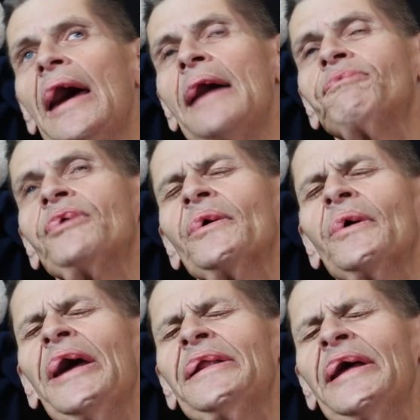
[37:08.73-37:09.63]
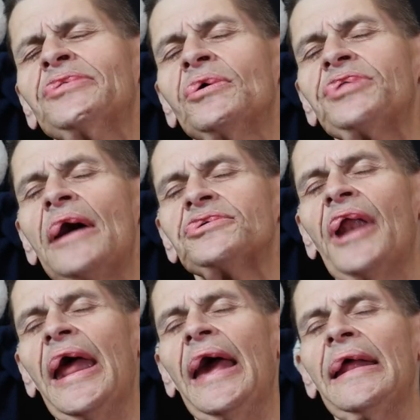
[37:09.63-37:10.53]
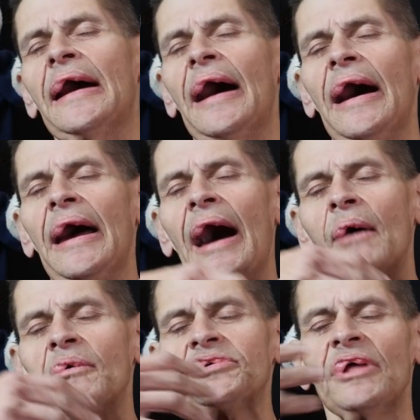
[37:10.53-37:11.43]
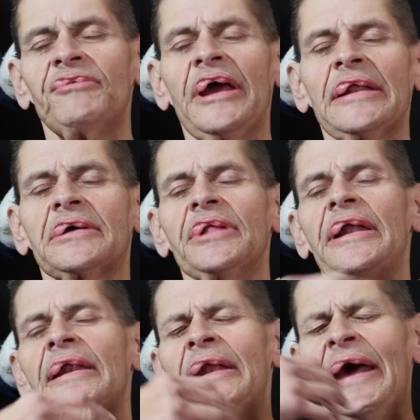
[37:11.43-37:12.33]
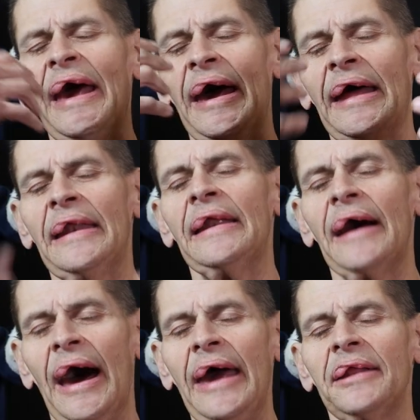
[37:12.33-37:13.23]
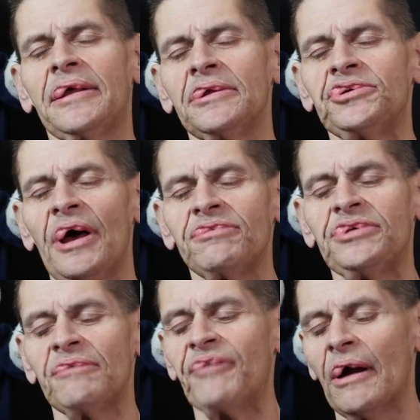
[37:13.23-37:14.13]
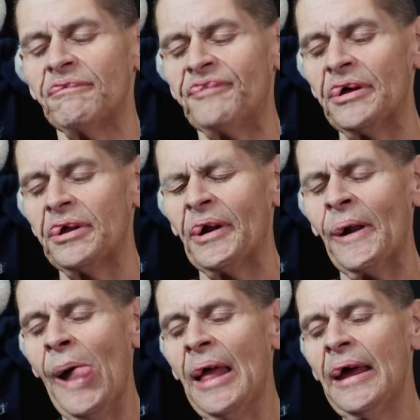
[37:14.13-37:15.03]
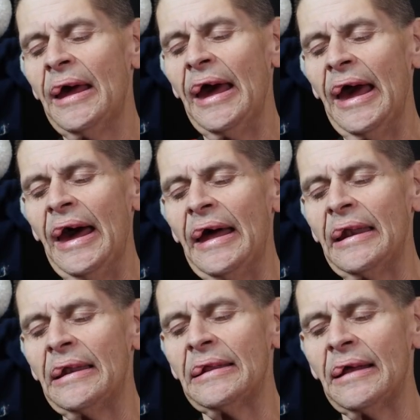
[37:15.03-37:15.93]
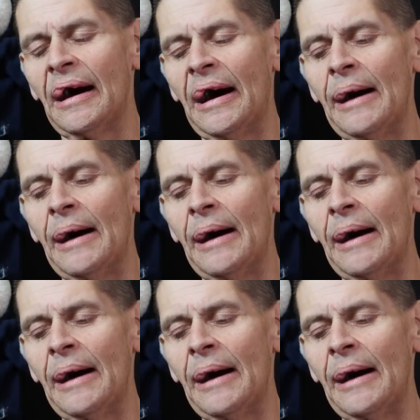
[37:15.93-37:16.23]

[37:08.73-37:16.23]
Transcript: After, in 2008, I was living in Clinton and I had congestive heart failure, and